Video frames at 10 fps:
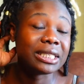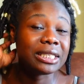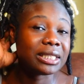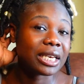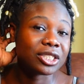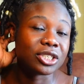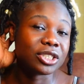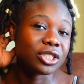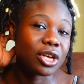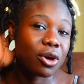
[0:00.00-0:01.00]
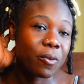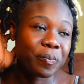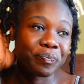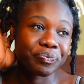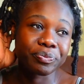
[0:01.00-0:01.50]
C-section. So,
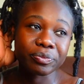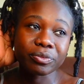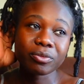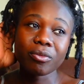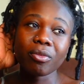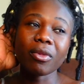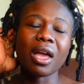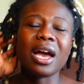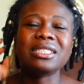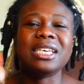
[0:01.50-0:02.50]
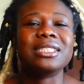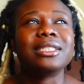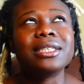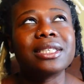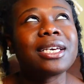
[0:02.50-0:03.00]
I said
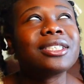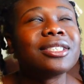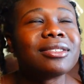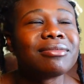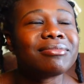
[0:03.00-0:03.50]
C-section.